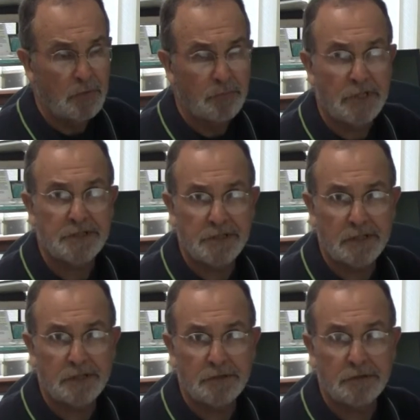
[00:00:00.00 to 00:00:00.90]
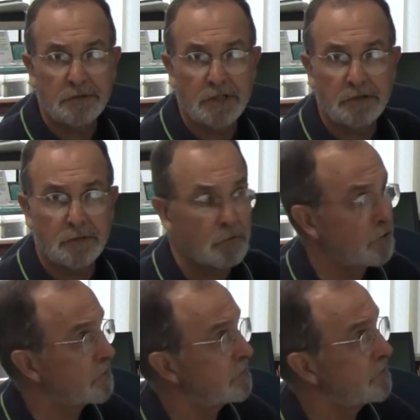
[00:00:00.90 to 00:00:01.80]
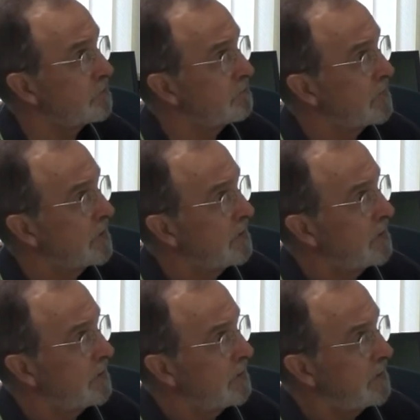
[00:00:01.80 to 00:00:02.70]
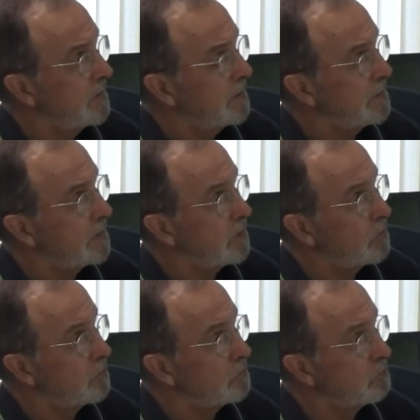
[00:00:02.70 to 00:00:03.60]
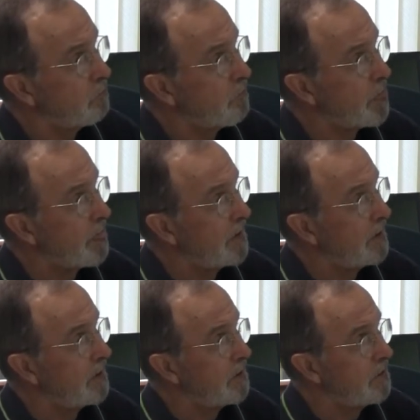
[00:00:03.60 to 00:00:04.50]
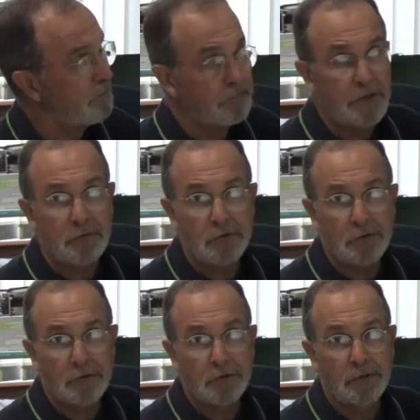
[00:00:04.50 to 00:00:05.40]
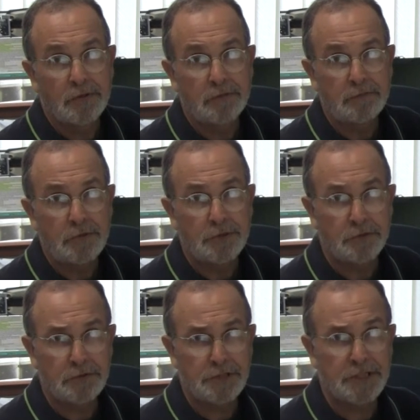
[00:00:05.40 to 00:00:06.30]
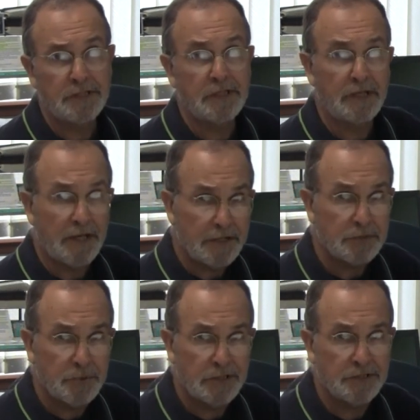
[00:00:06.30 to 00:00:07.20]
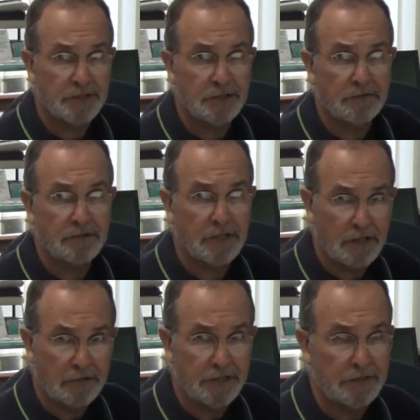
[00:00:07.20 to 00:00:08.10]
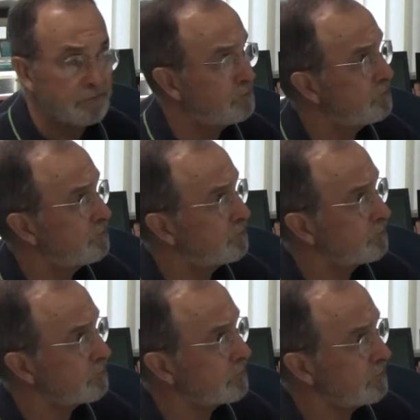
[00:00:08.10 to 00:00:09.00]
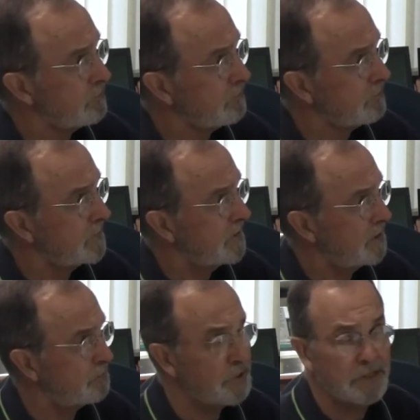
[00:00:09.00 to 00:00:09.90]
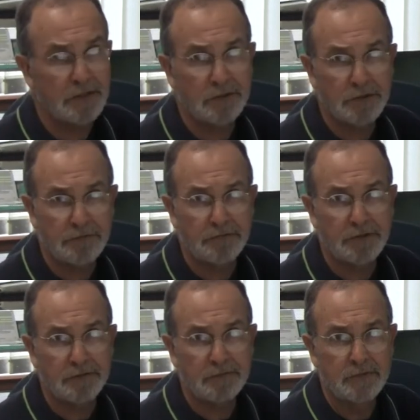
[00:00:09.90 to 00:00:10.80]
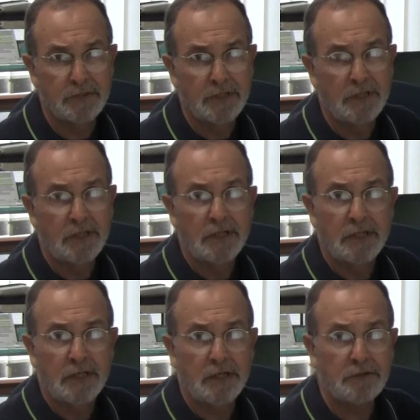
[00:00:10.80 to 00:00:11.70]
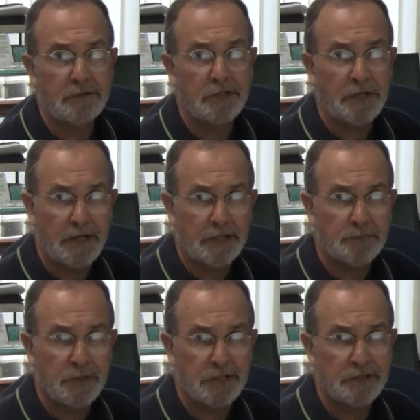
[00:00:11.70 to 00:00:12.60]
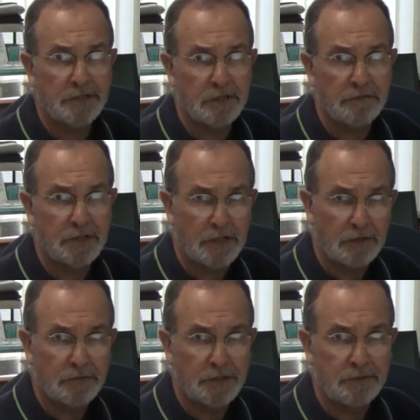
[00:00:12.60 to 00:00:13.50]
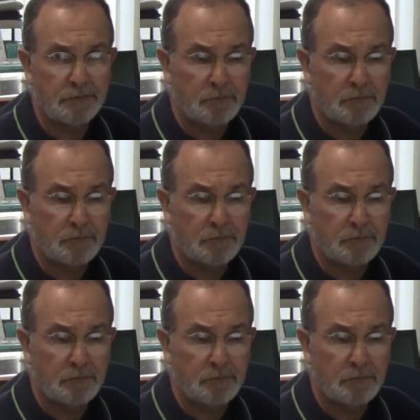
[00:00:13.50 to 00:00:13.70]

basically show how it works. Now, if we were using the cash basis of accounting, it'd be a little different. Under the cash basis of accounting,